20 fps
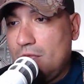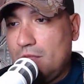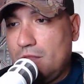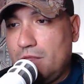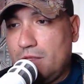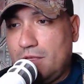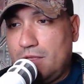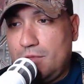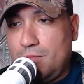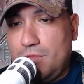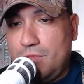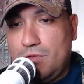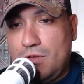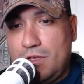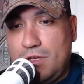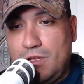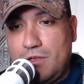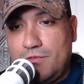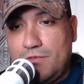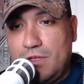the
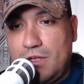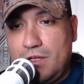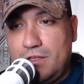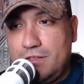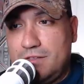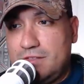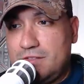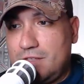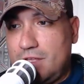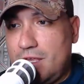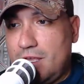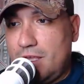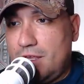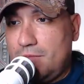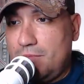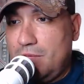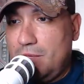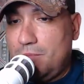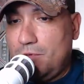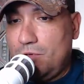community of guns
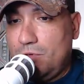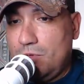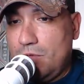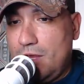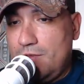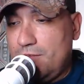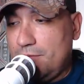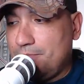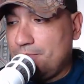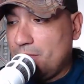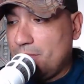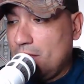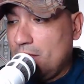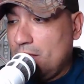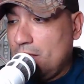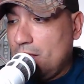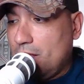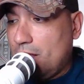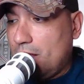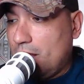and people who love them.
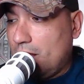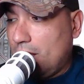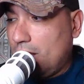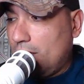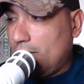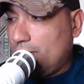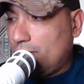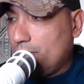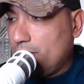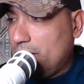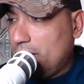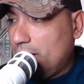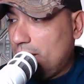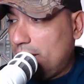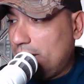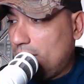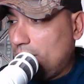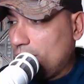For me, I don't